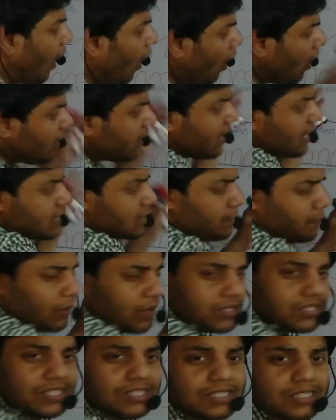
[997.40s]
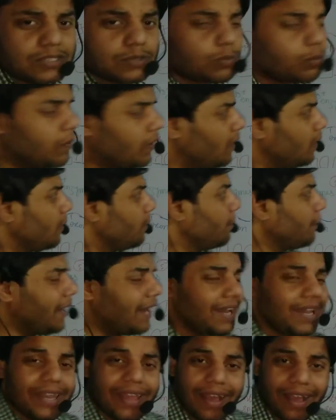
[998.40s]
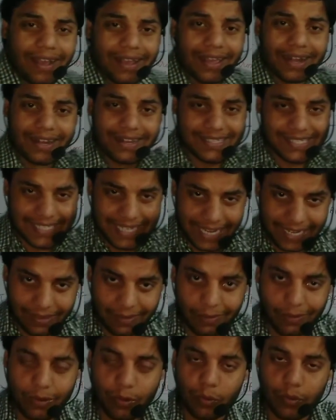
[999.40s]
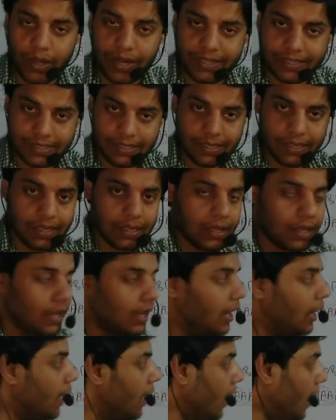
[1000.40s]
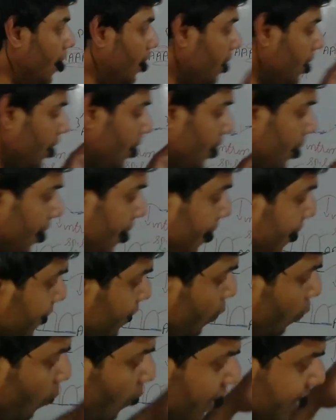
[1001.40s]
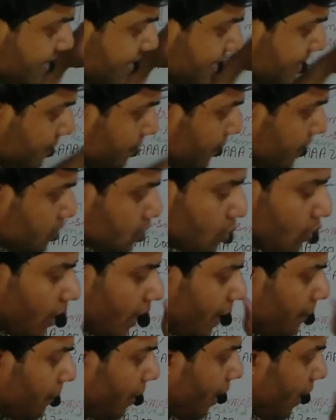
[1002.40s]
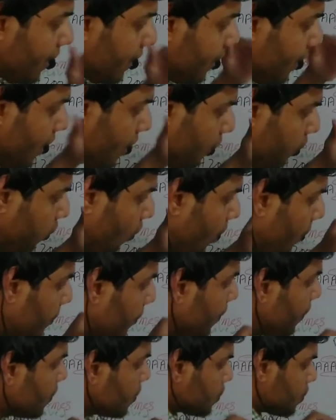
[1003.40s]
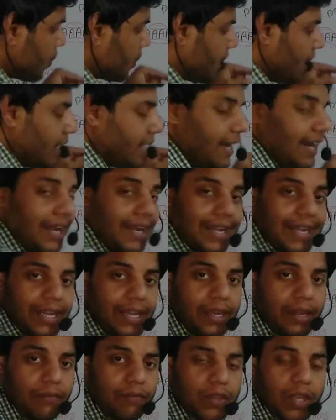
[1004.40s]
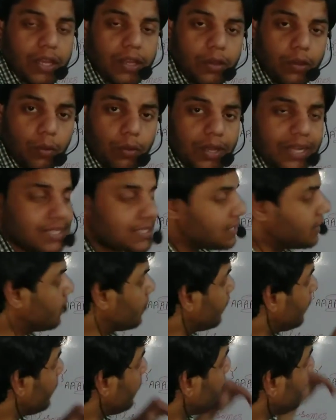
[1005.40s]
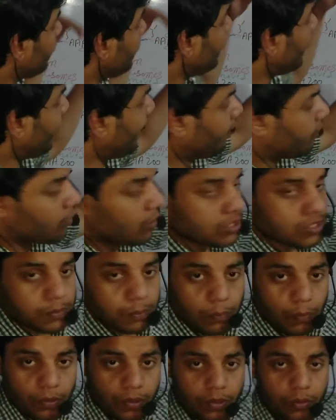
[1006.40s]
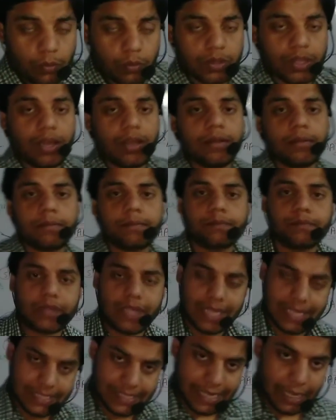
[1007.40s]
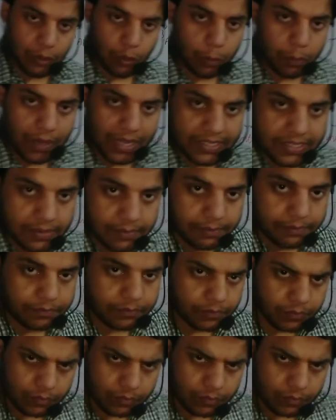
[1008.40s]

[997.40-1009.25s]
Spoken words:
all these processes will mainly occur inside the nucleus. And once mature mRNA are formed, so then it leaves the nucleus and transported to the cytoplasm